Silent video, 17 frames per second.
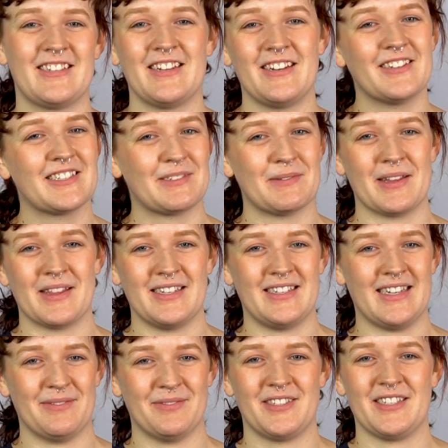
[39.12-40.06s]
so here are some other
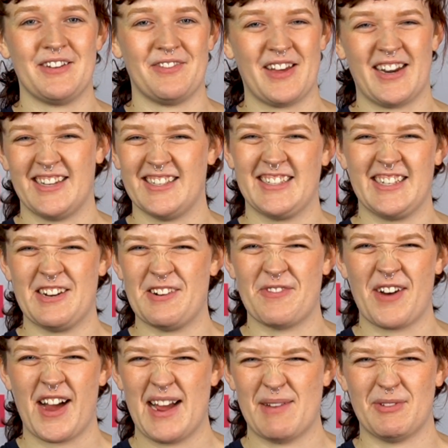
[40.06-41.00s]
tips if that isn't a
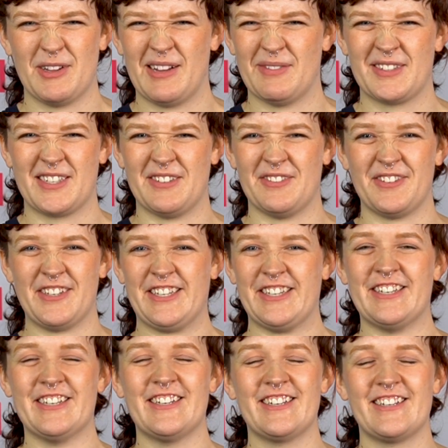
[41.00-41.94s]
viable option for
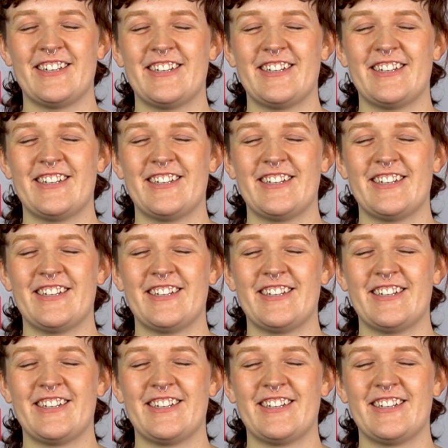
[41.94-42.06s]
you.